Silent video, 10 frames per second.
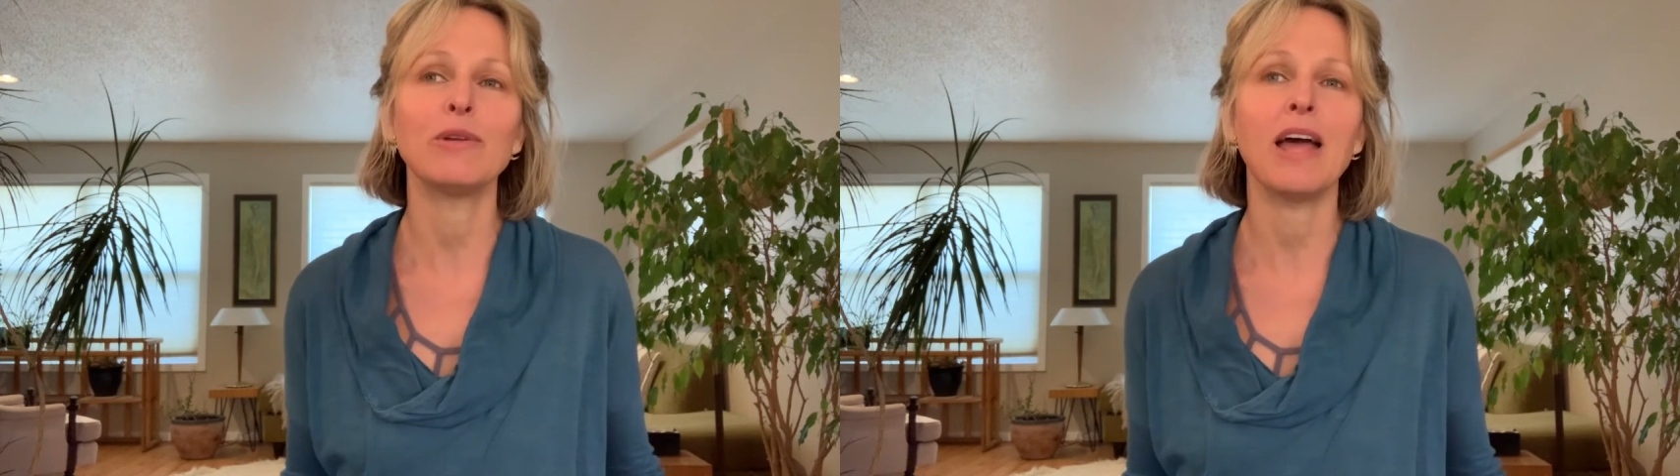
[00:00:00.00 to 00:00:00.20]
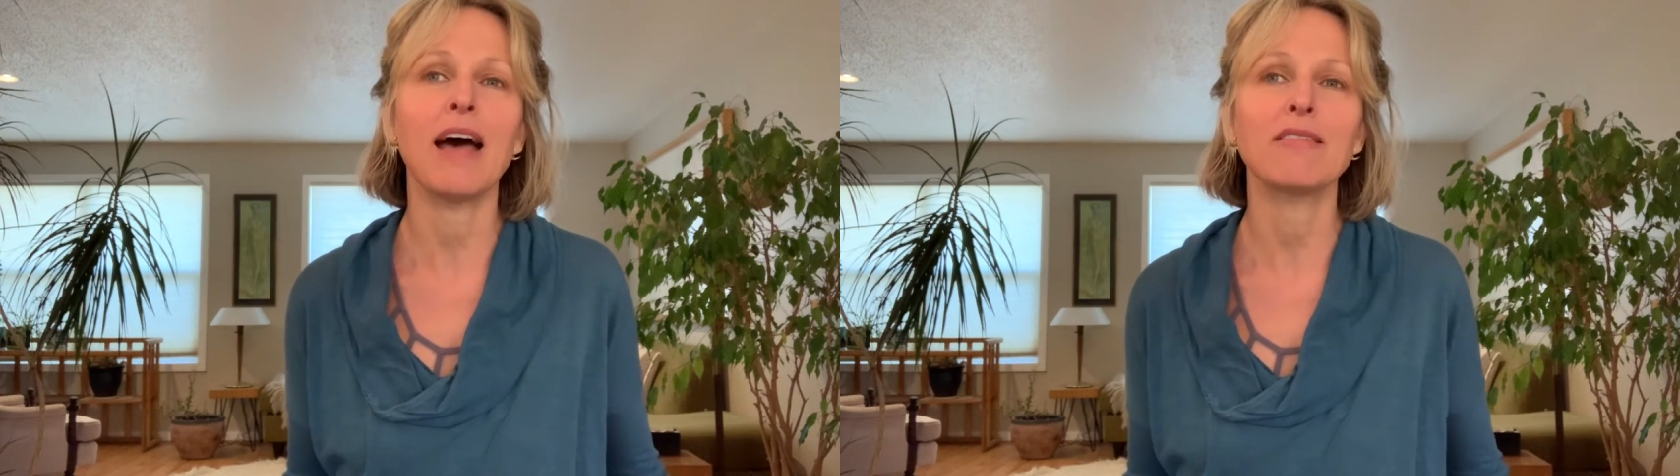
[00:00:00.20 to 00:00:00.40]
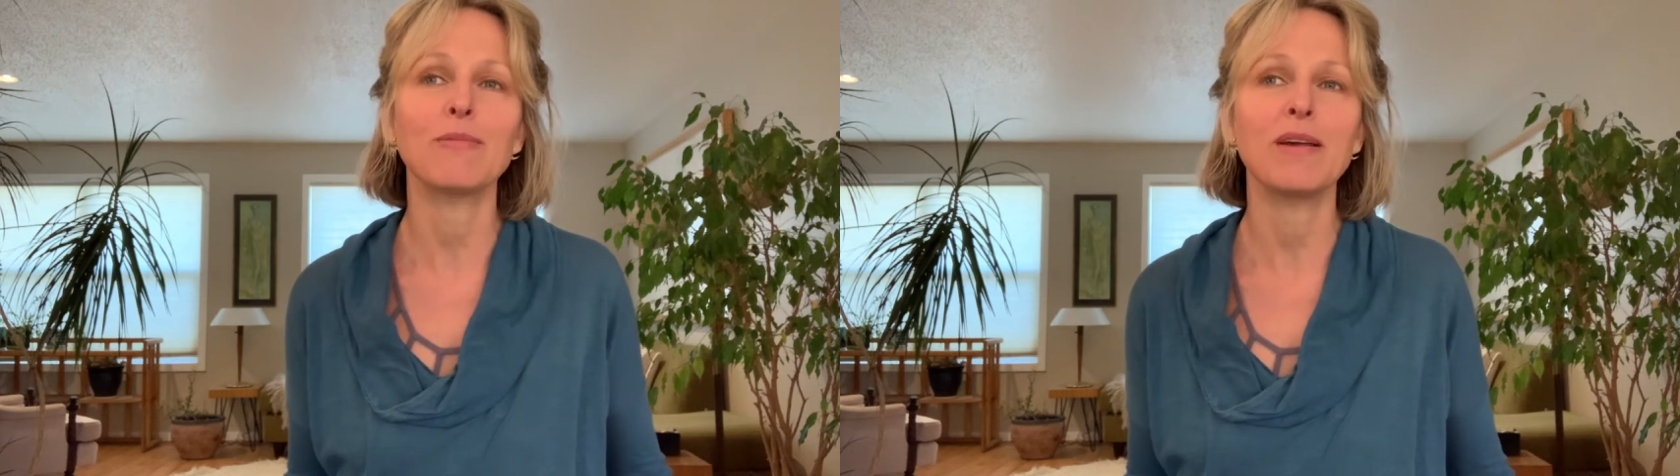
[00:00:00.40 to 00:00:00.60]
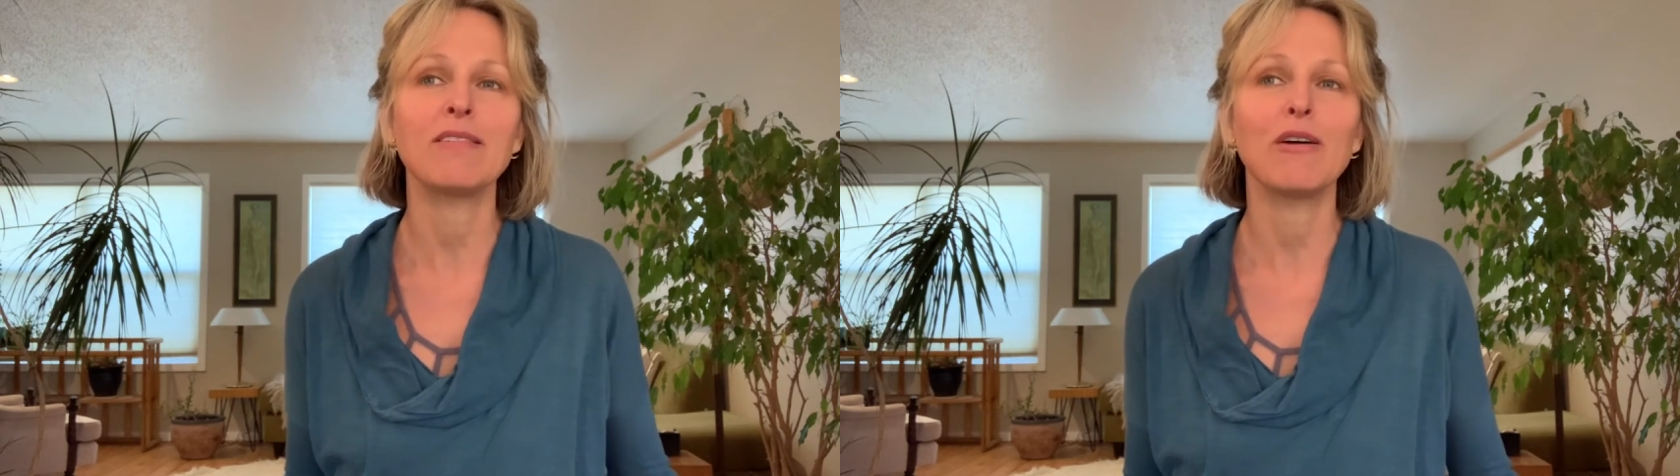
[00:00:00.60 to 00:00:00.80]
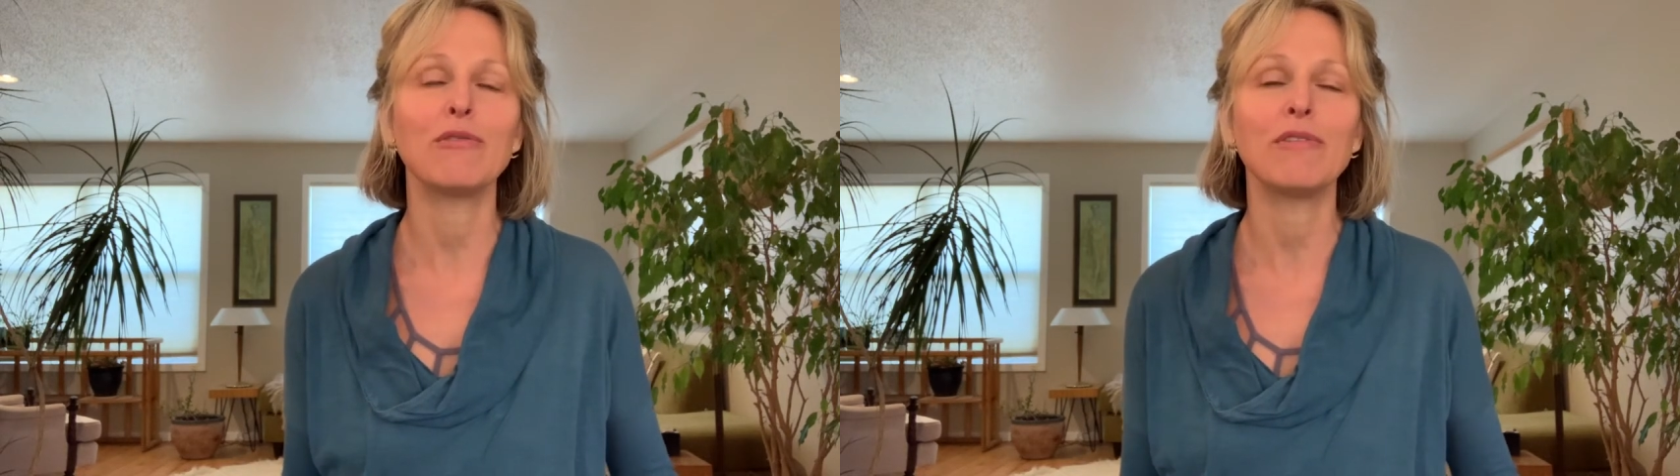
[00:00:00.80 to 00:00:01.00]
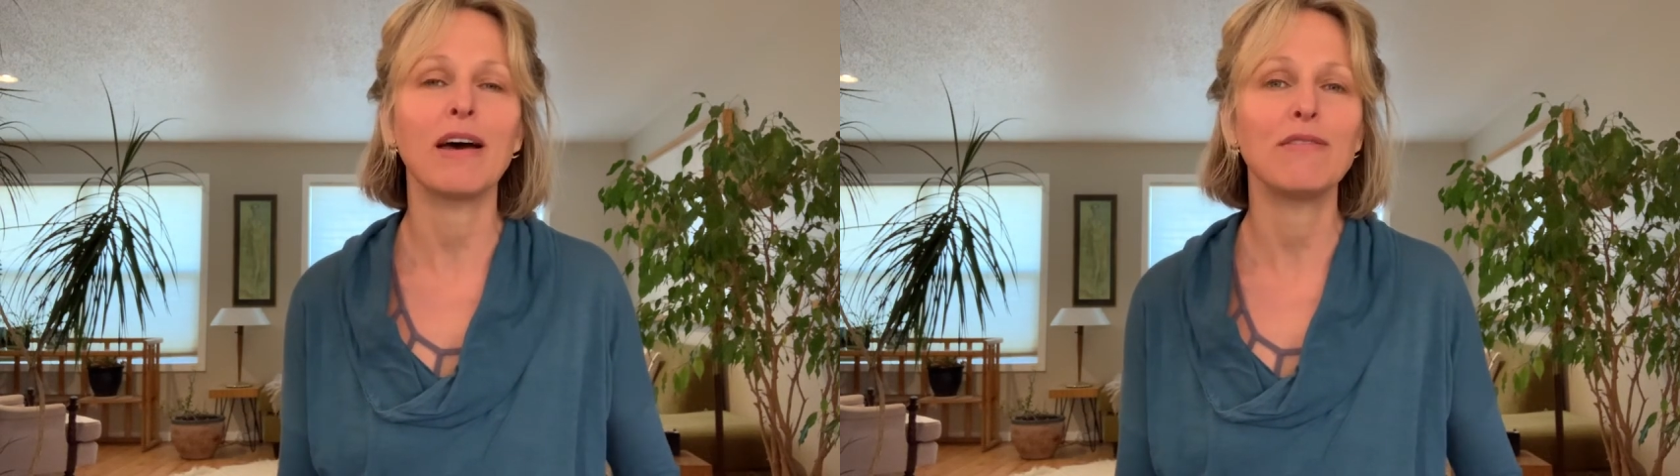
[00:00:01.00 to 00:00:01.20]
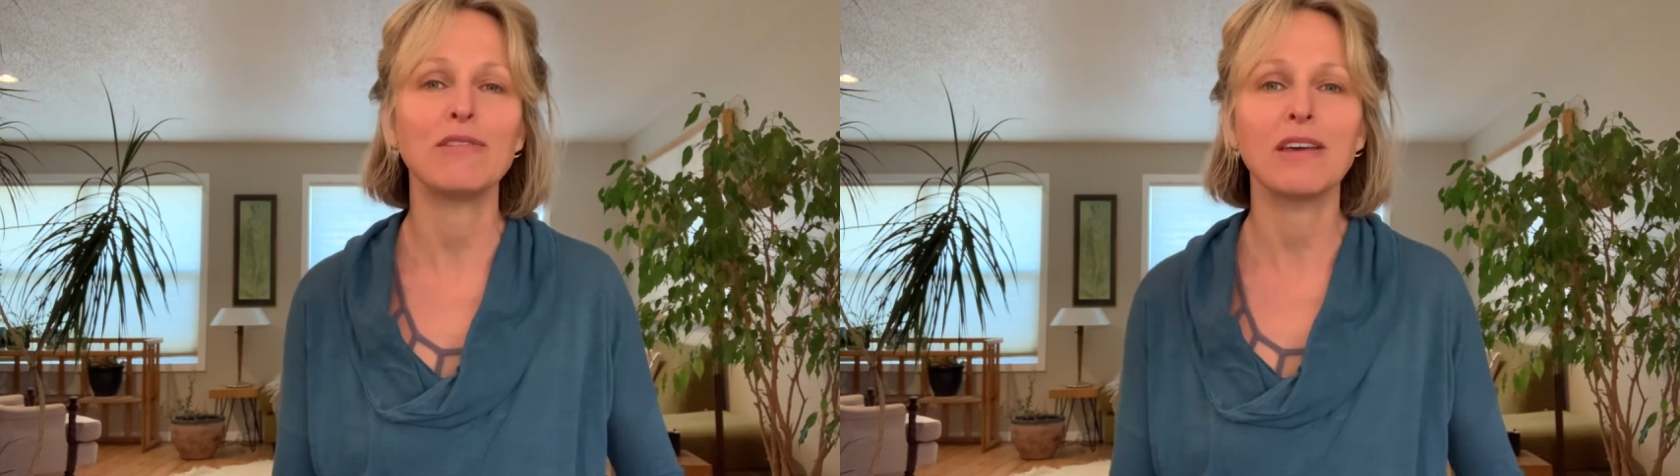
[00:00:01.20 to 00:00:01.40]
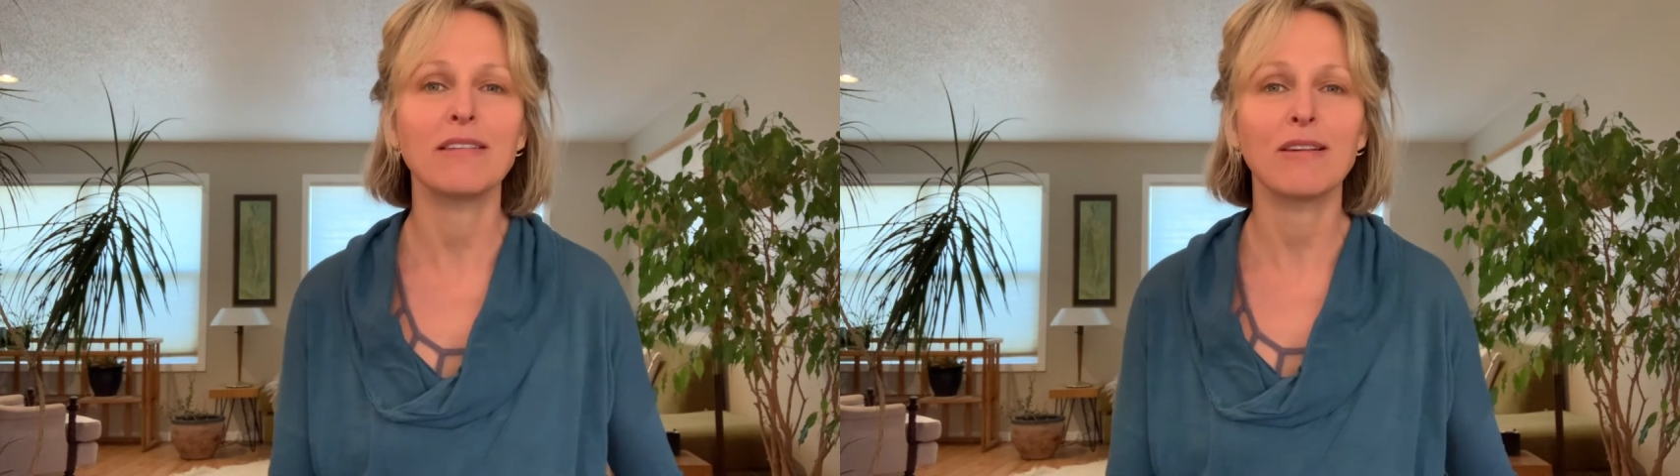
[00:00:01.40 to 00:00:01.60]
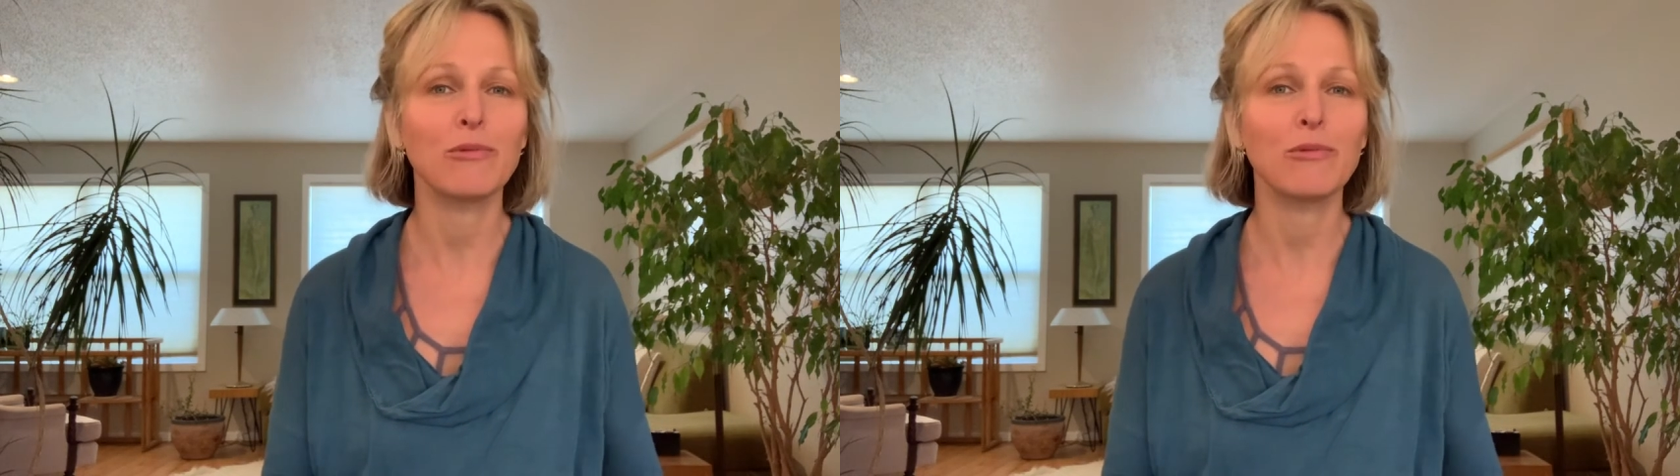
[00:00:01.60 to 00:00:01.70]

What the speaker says: ask myself 5 things.